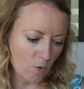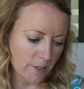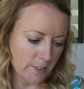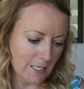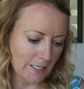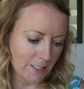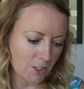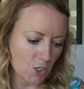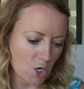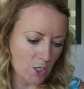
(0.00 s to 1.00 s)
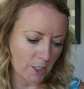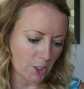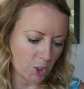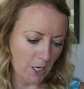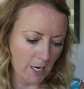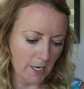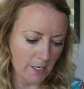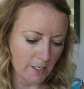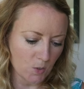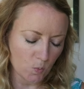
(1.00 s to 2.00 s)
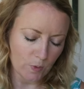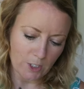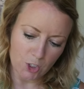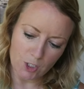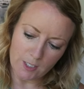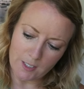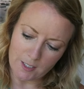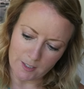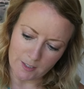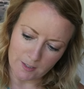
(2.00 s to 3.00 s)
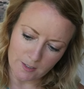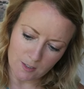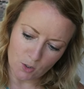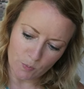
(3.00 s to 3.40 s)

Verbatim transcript: Or the slightly darker shade, which is,